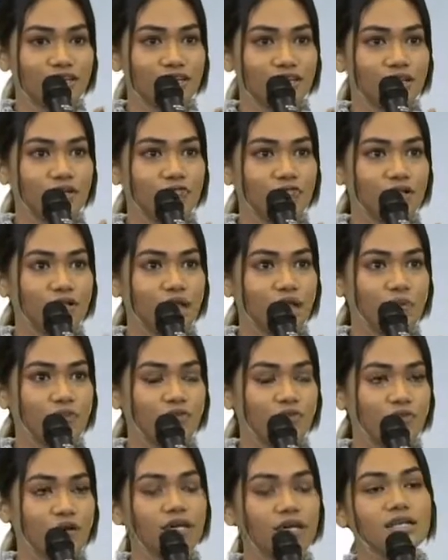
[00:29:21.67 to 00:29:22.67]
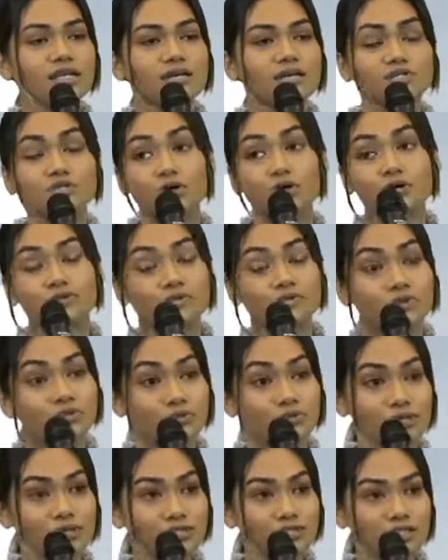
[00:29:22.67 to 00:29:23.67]
give a clap to that. So his
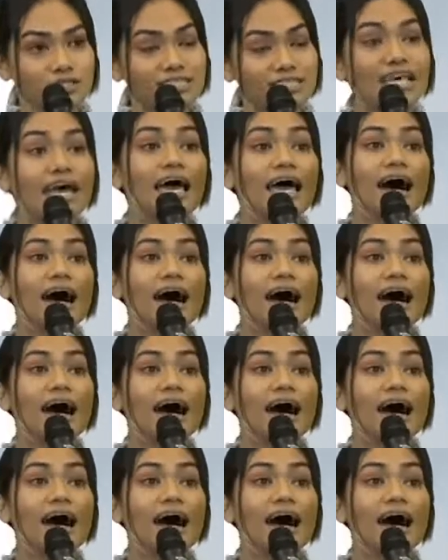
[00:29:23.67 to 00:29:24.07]
question is,